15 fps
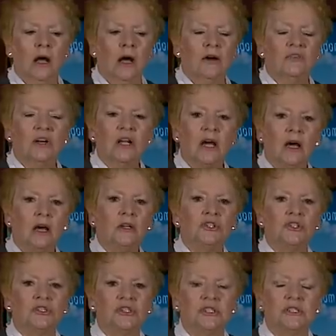of a
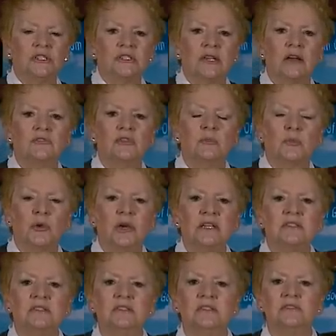consciousness of the
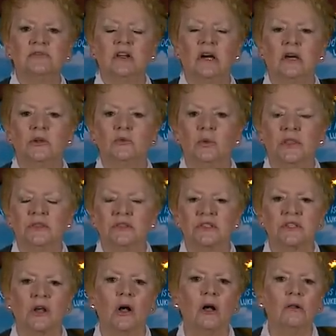presence of God with
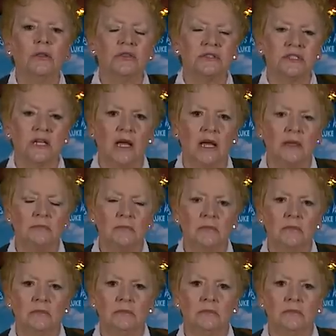us all the time,
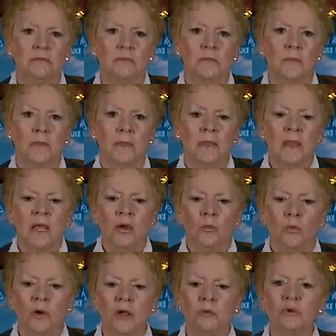
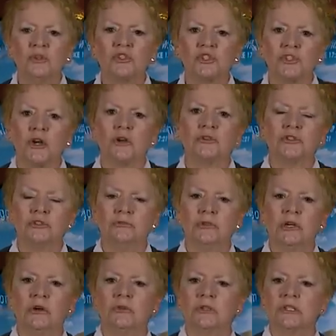we will start to
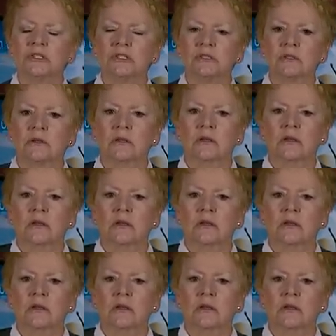notice